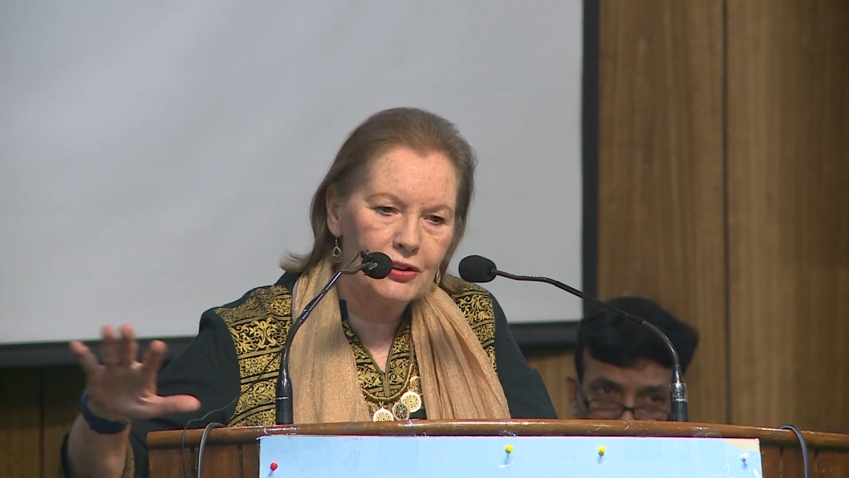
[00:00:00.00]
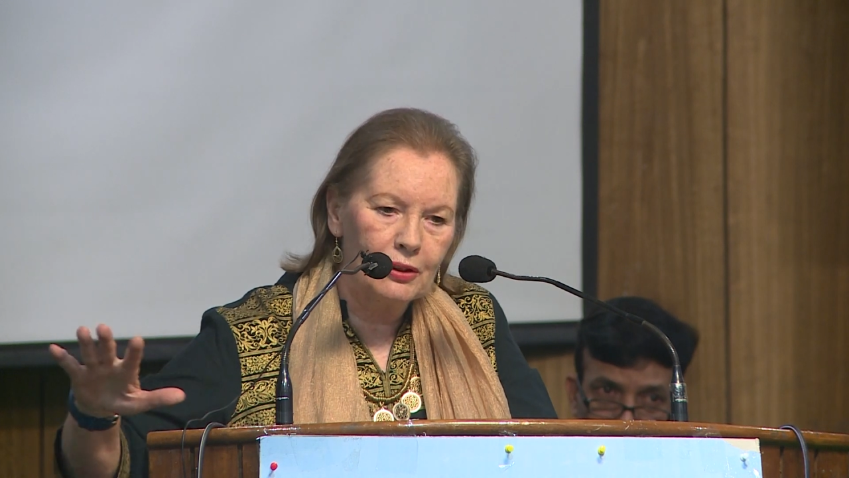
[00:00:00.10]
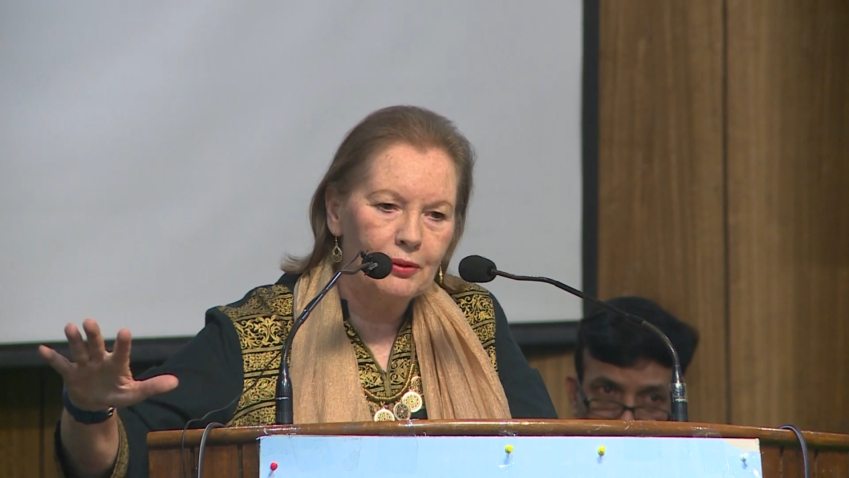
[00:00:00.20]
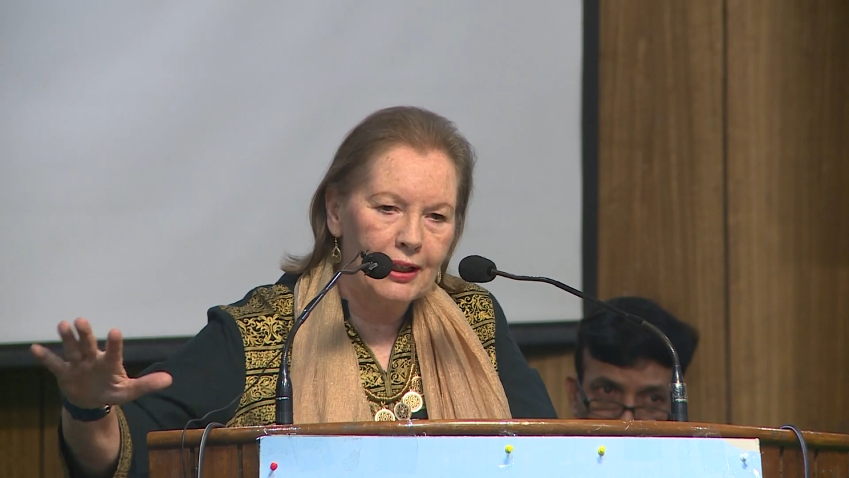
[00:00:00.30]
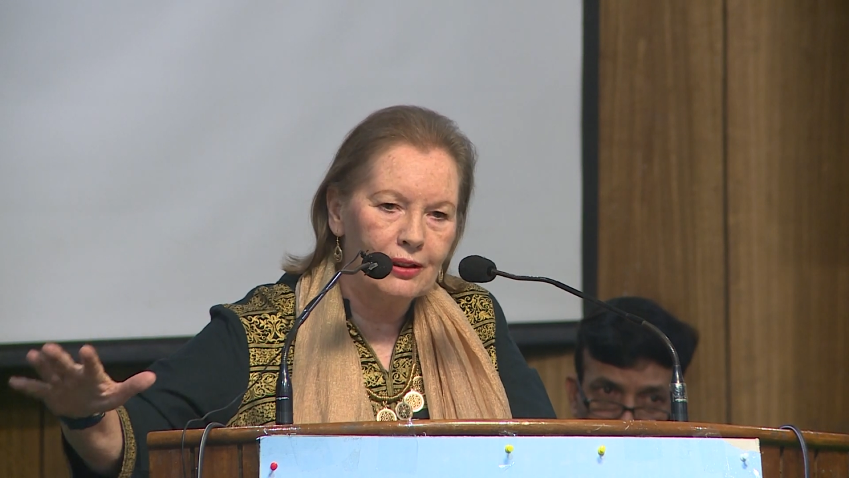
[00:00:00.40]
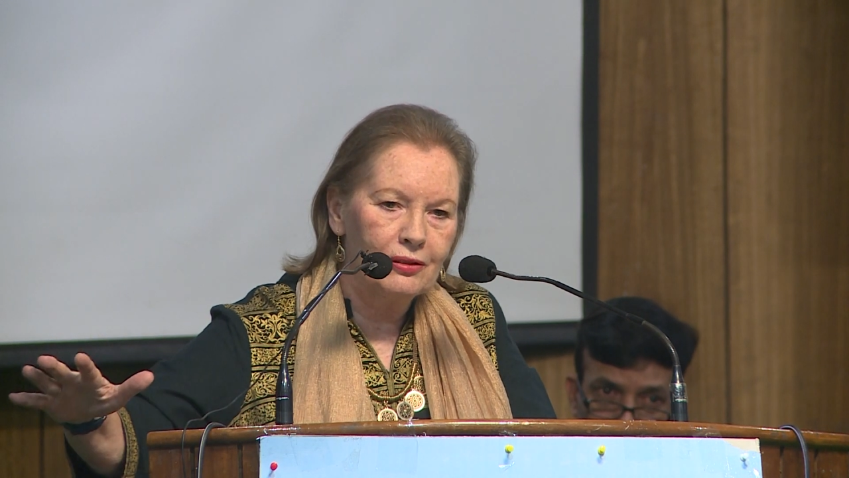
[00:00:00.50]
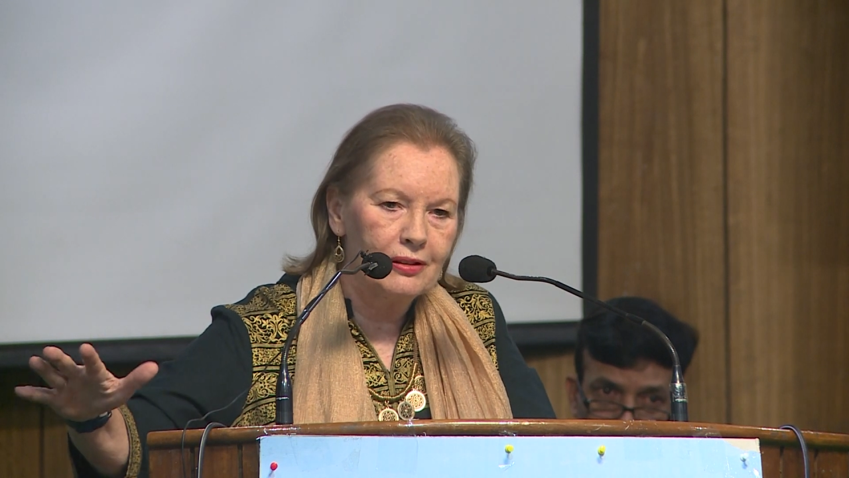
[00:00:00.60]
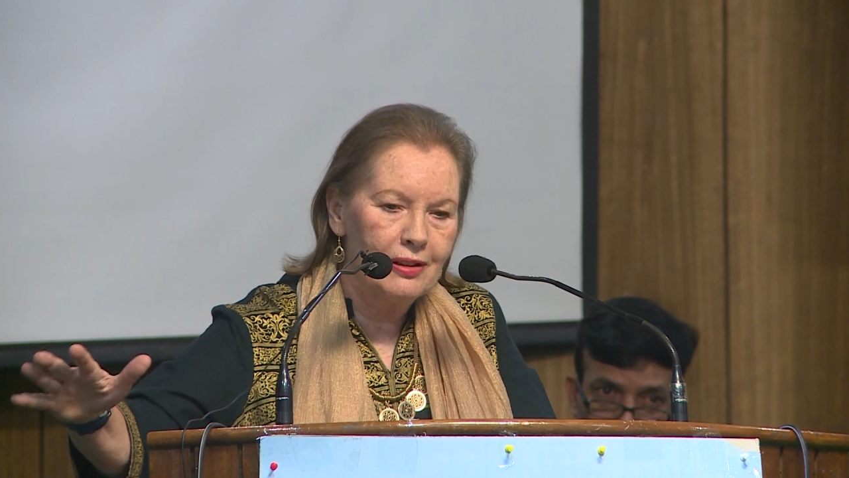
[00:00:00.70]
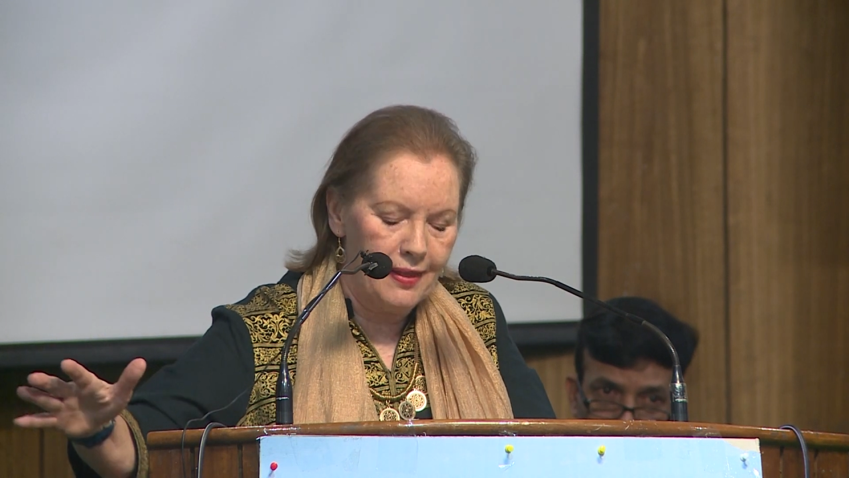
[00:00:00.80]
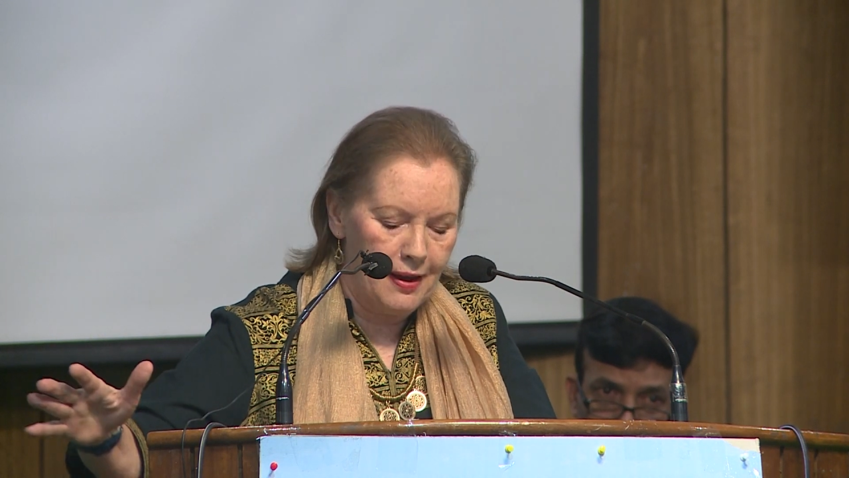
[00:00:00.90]

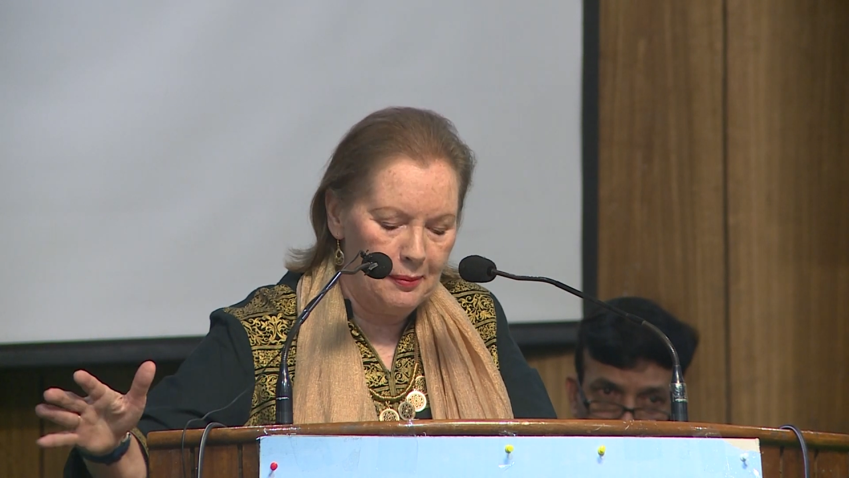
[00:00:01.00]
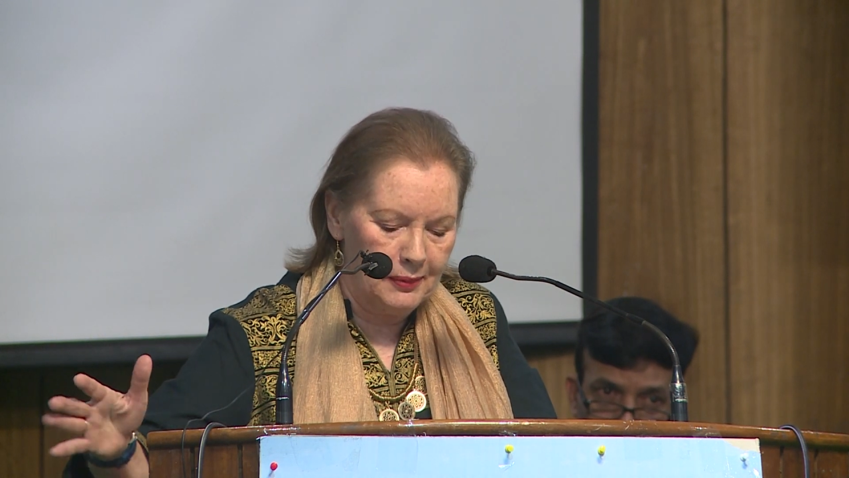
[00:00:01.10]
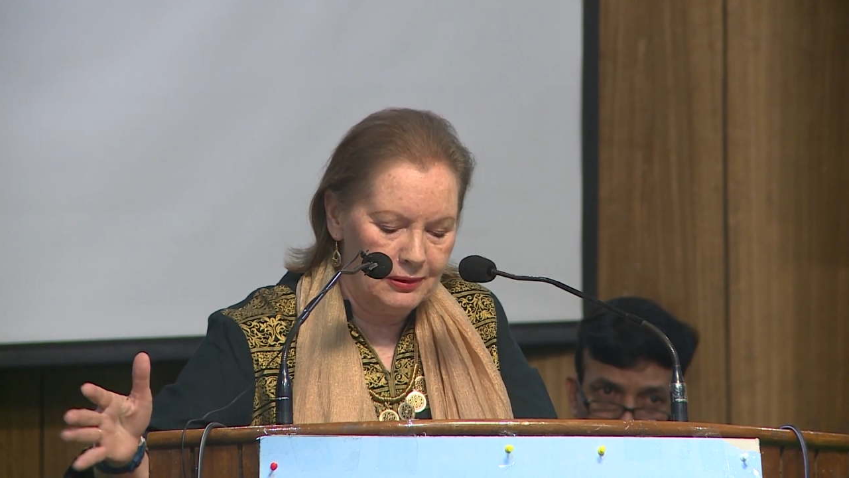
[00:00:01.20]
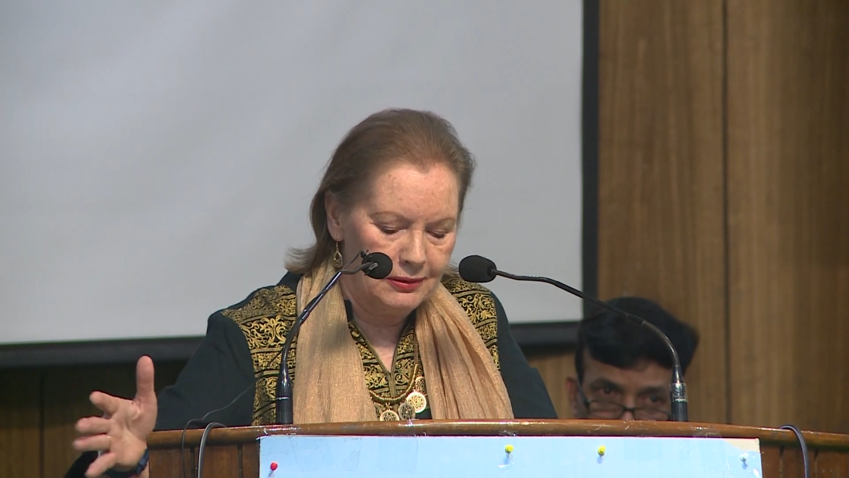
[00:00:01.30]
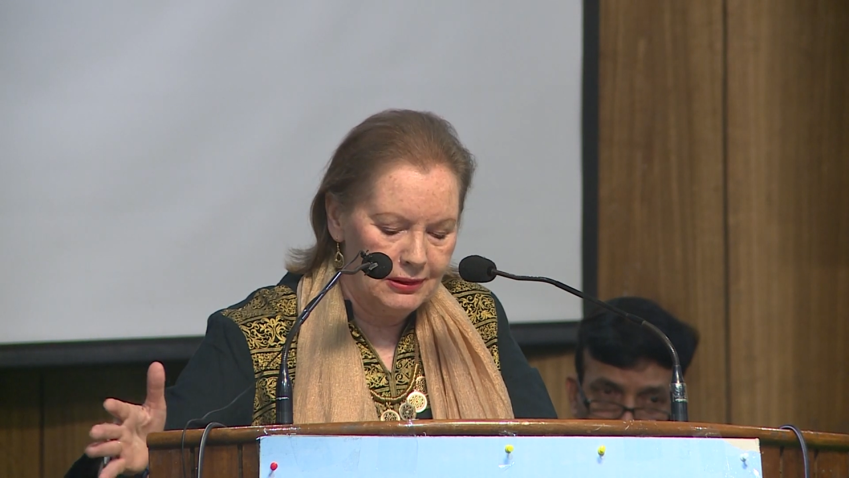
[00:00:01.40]
around them,